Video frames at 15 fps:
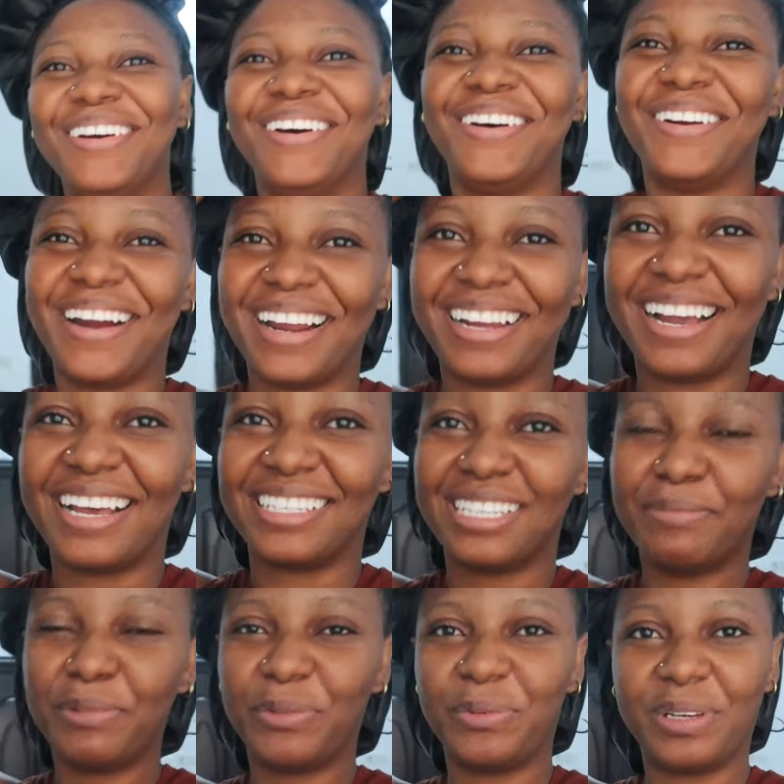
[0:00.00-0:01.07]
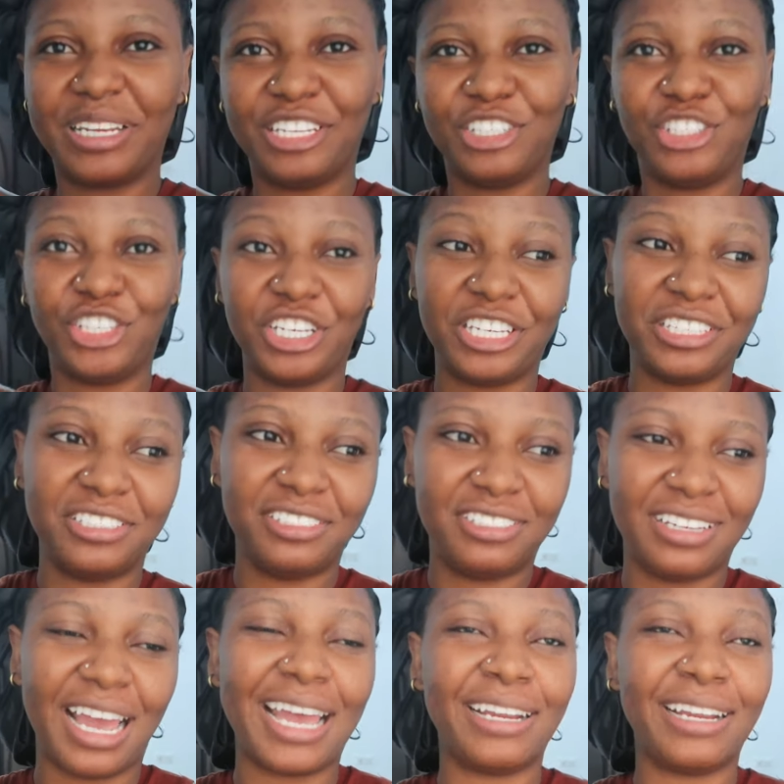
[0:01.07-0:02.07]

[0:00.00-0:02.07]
Alright guys, let me quickly change.